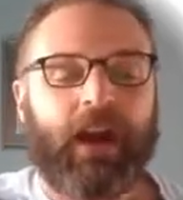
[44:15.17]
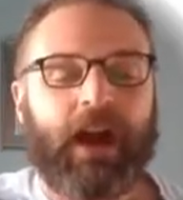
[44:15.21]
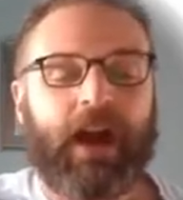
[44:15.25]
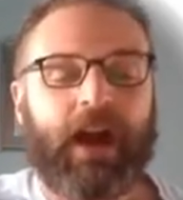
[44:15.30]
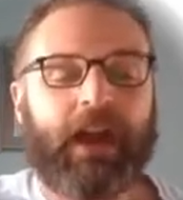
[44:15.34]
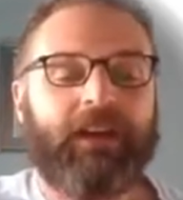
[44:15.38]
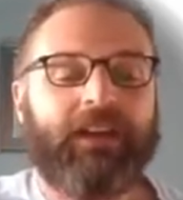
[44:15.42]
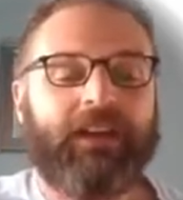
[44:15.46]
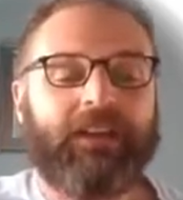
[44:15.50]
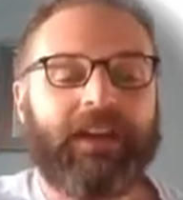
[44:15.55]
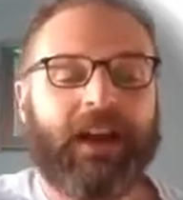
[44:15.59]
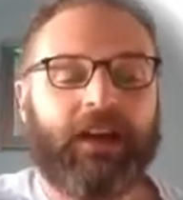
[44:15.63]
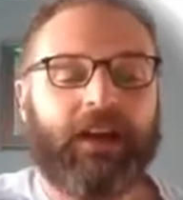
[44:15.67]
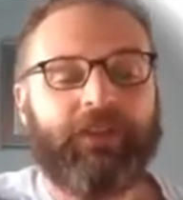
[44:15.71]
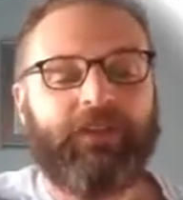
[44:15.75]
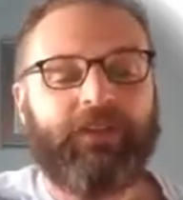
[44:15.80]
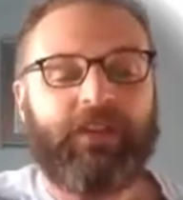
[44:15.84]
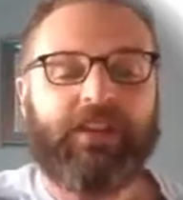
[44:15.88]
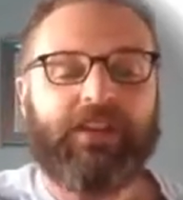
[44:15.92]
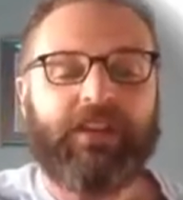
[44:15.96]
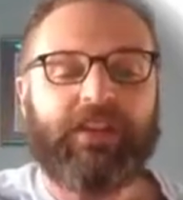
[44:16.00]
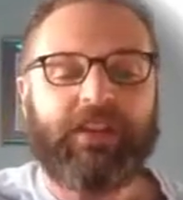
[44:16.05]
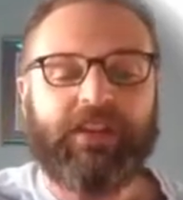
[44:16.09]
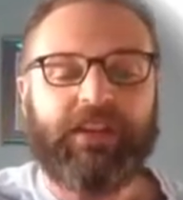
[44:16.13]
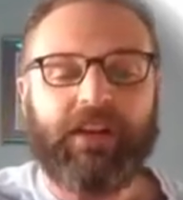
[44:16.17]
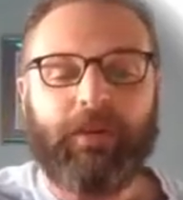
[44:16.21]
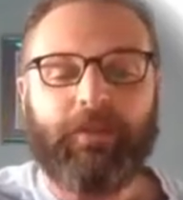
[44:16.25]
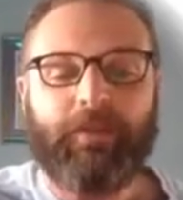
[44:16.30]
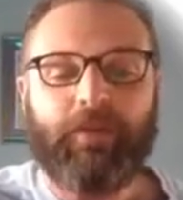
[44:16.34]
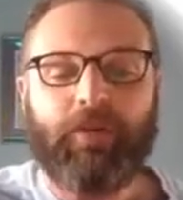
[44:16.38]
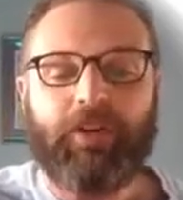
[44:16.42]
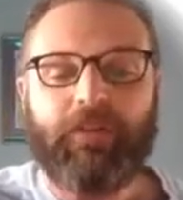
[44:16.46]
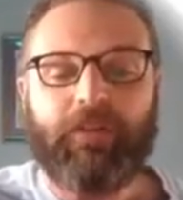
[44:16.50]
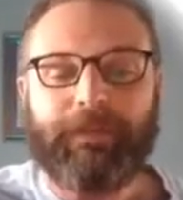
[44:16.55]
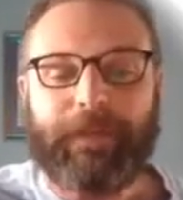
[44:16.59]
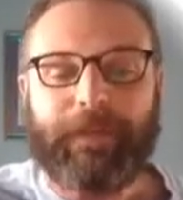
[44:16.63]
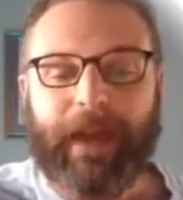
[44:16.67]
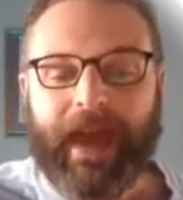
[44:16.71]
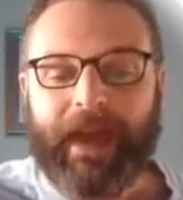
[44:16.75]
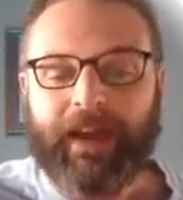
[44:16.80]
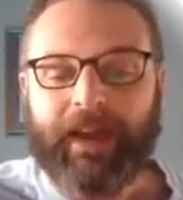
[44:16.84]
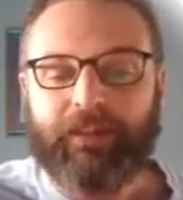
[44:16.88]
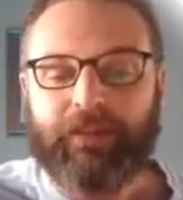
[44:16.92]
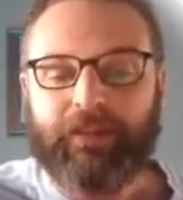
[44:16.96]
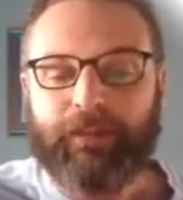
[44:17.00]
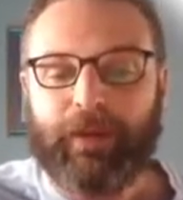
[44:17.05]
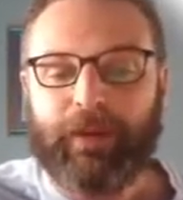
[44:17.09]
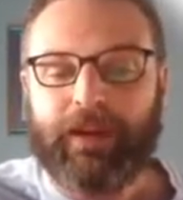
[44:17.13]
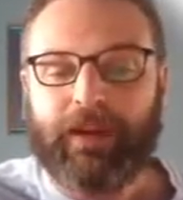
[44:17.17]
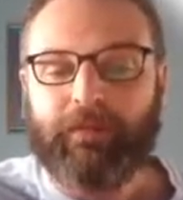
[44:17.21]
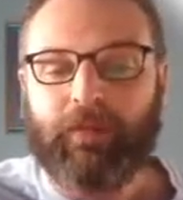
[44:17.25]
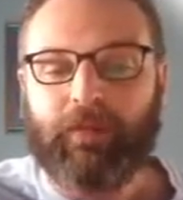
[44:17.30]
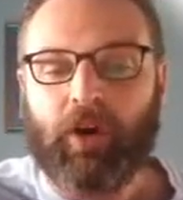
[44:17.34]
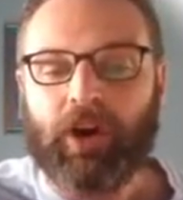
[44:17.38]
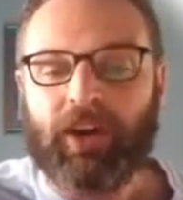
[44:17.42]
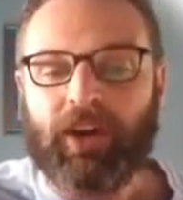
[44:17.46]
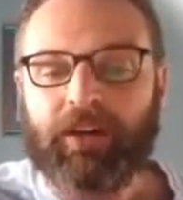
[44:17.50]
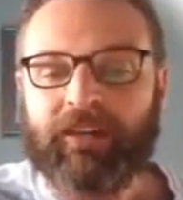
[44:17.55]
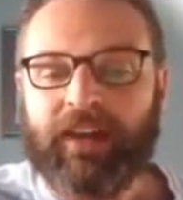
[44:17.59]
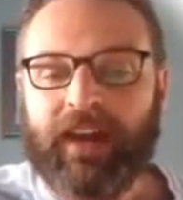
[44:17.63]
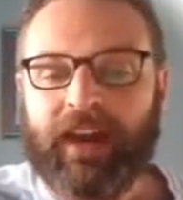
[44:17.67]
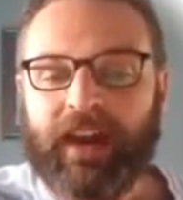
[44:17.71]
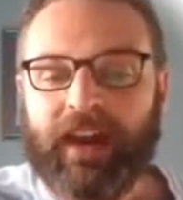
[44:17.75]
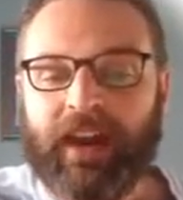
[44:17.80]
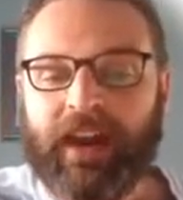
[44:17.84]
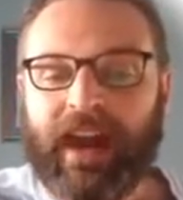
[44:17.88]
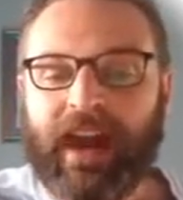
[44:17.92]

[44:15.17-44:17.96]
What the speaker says: I could now see the number of packets being marked